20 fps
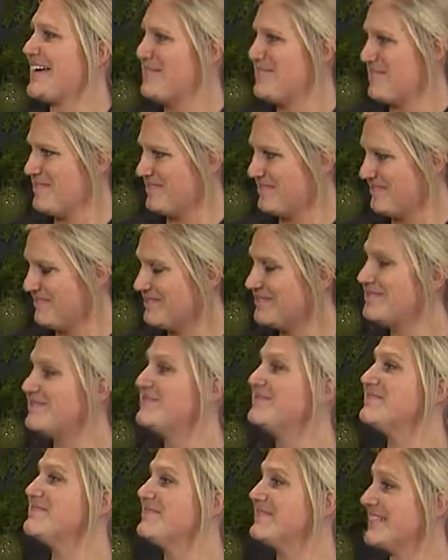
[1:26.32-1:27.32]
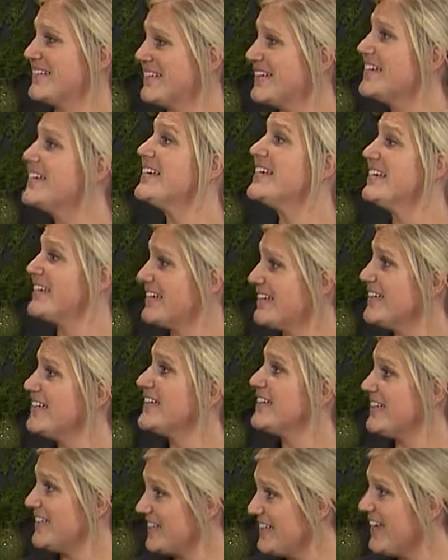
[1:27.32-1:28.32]
a lot of our kids take in their
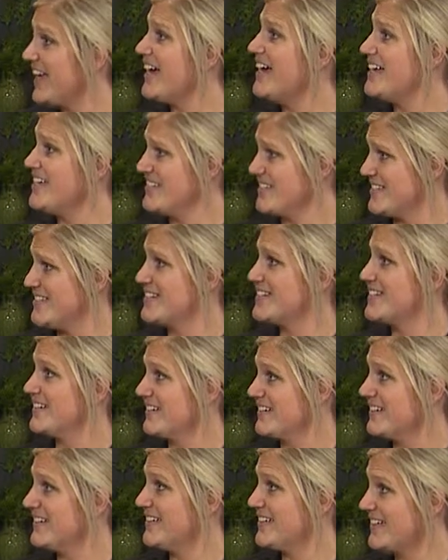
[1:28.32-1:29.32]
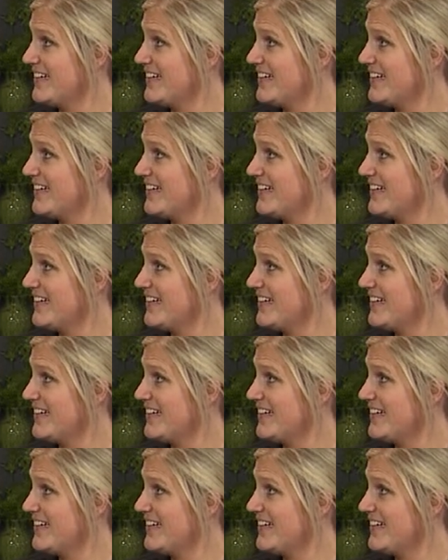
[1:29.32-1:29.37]
lunchbox, has a lot of